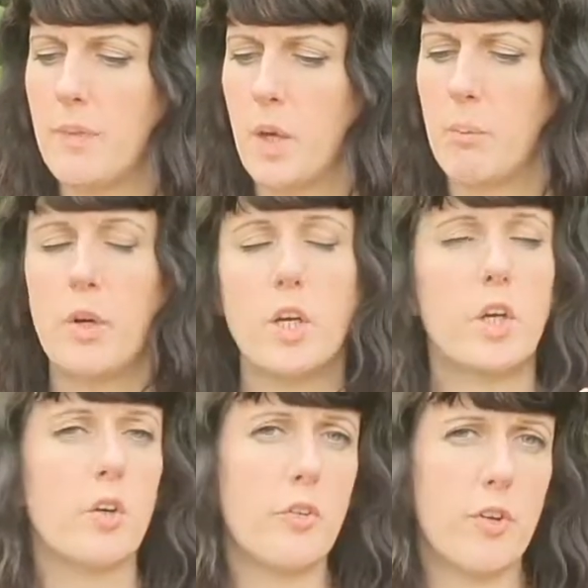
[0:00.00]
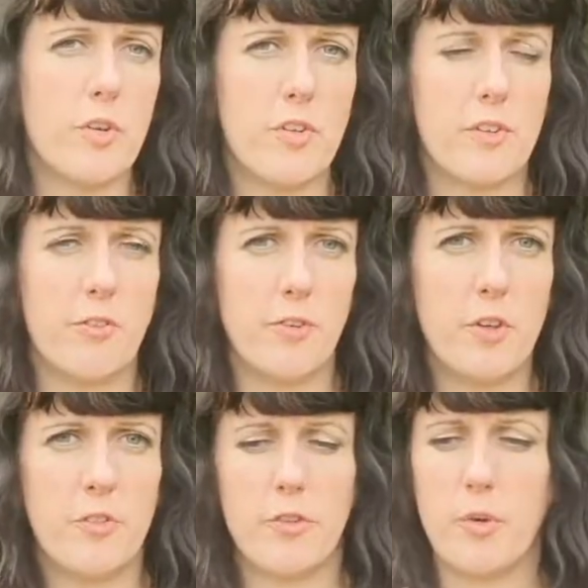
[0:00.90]
But you can also use it as a
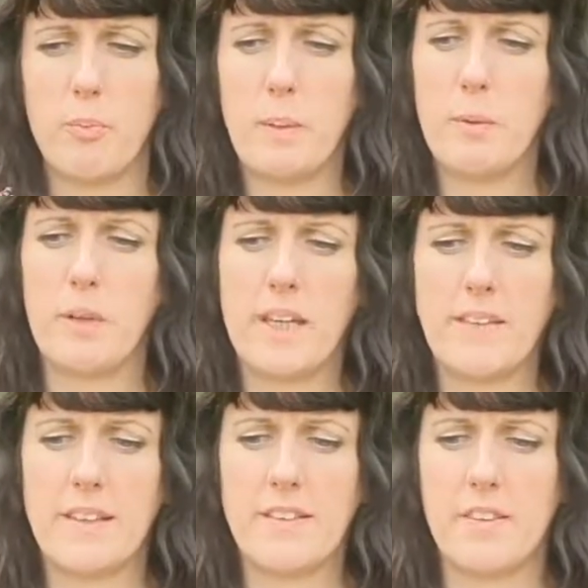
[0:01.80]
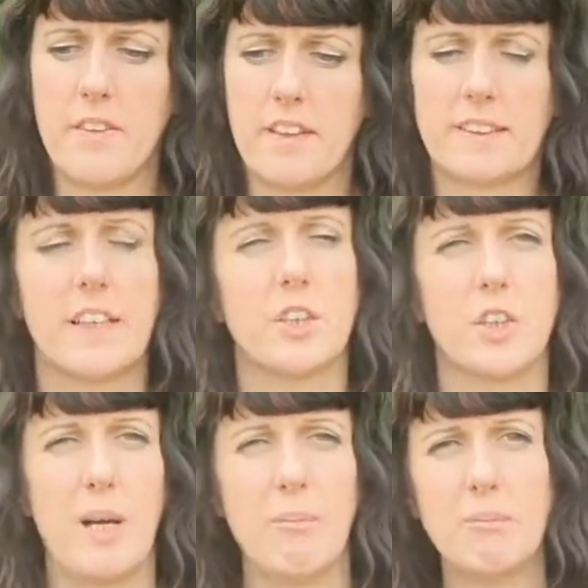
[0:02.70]
food, so some people eat these in things like
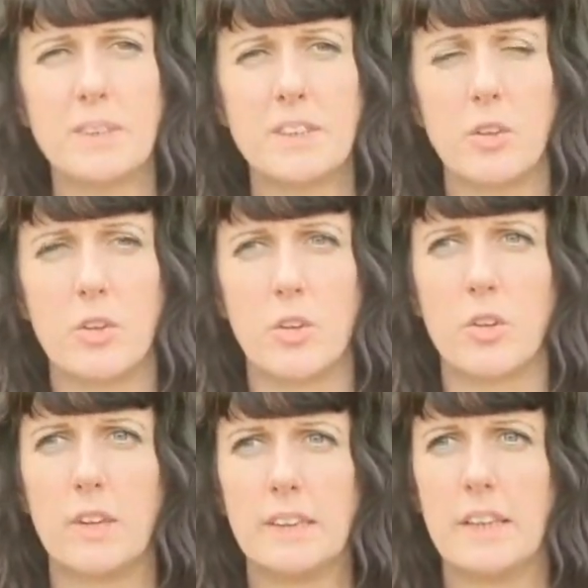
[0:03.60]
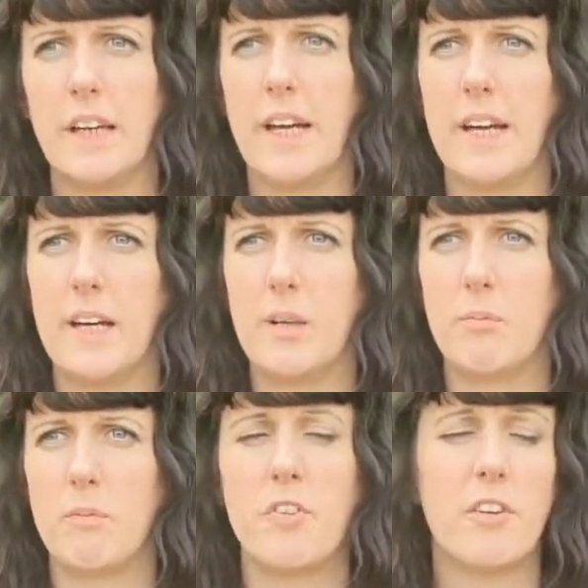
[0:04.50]
jams or
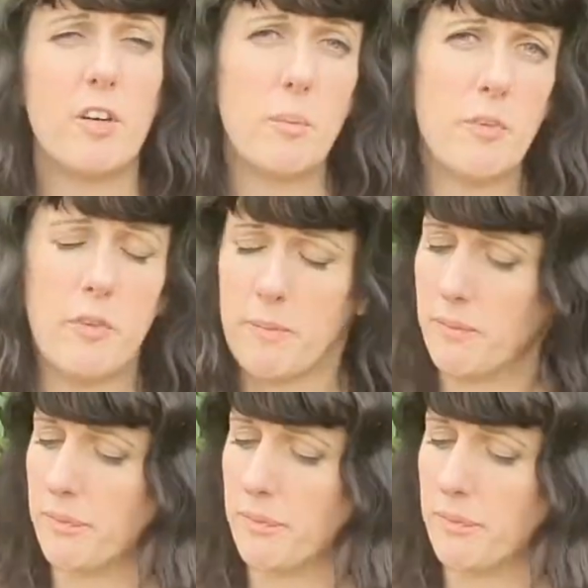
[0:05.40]
syrups.